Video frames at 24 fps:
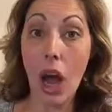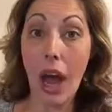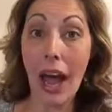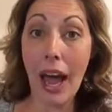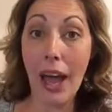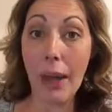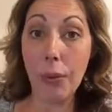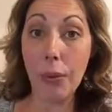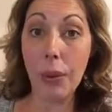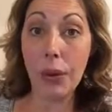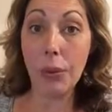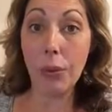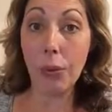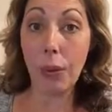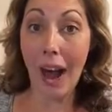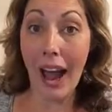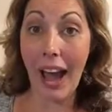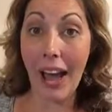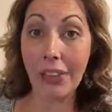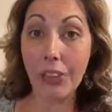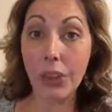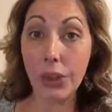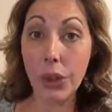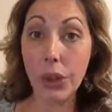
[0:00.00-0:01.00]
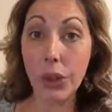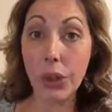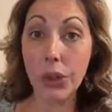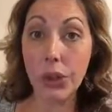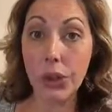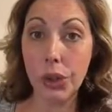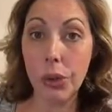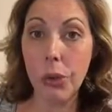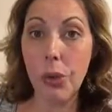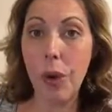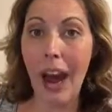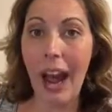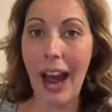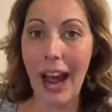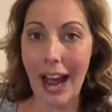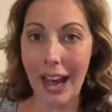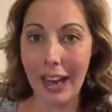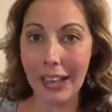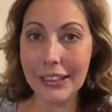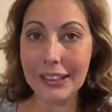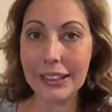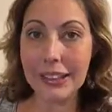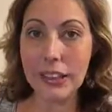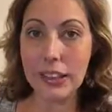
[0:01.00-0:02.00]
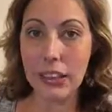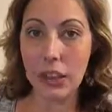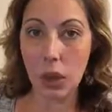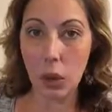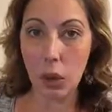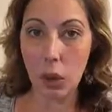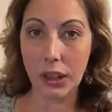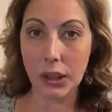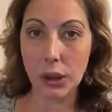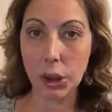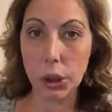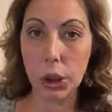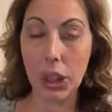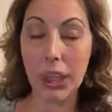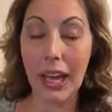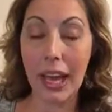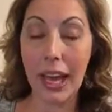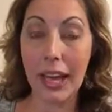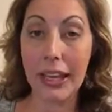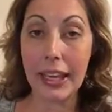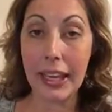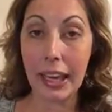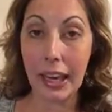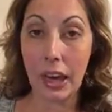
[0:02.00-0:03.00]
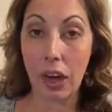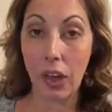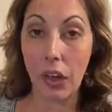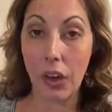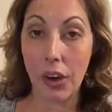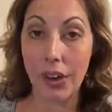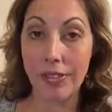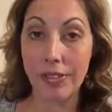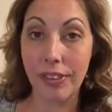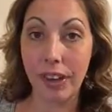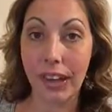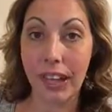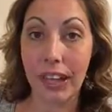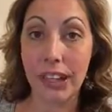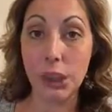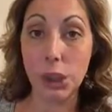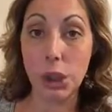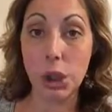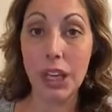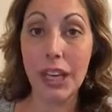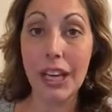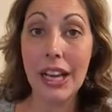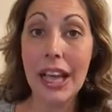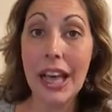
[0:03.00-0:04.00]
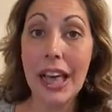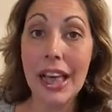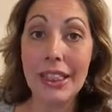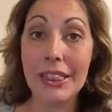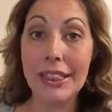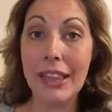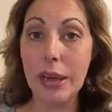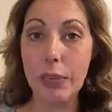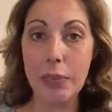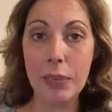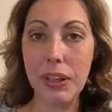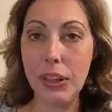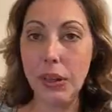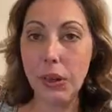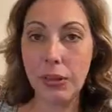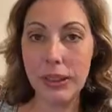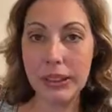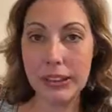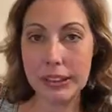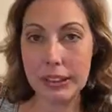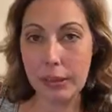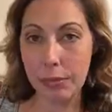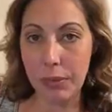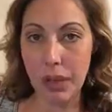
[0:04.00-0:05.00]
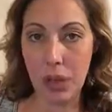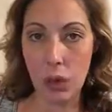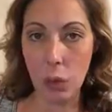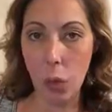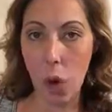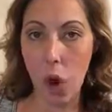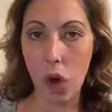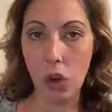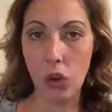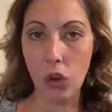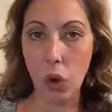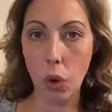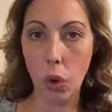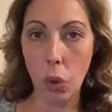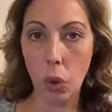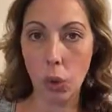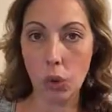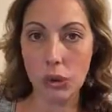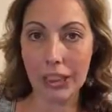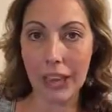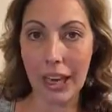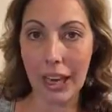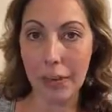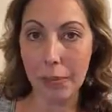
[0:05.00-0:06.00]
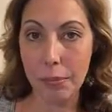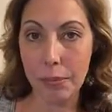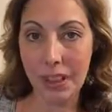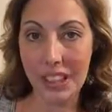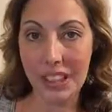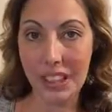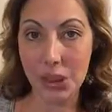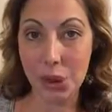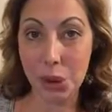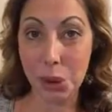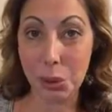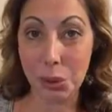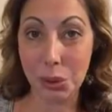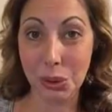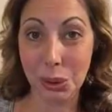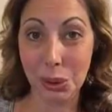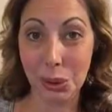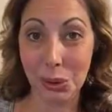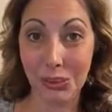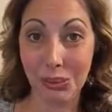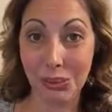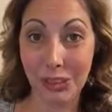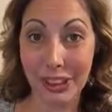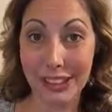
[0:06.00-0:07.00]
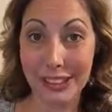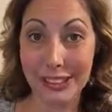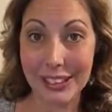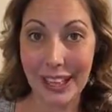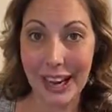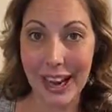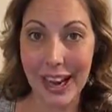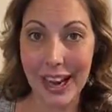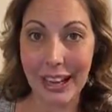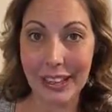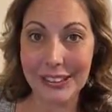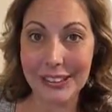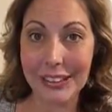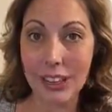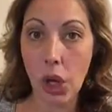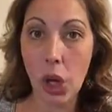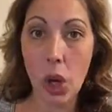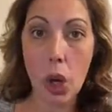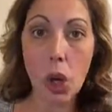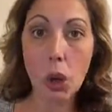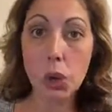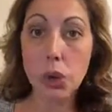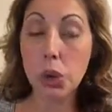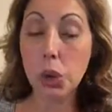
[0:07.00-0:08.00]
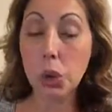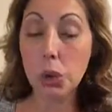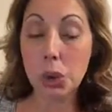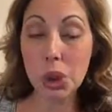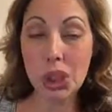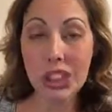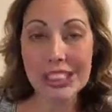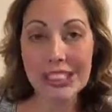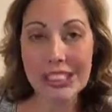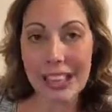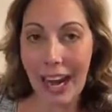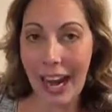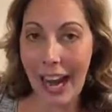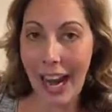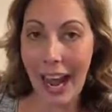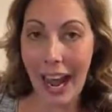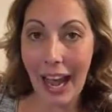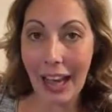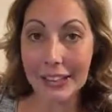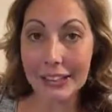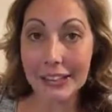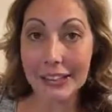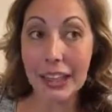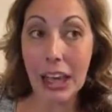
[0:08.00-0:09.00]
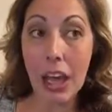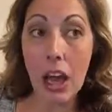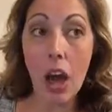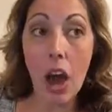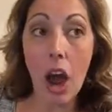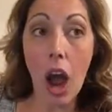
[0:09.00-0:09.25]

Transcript: I would rather you ask the question and get clarification than be doing something wrong the whole time because you were too afraid to ask. So just ask.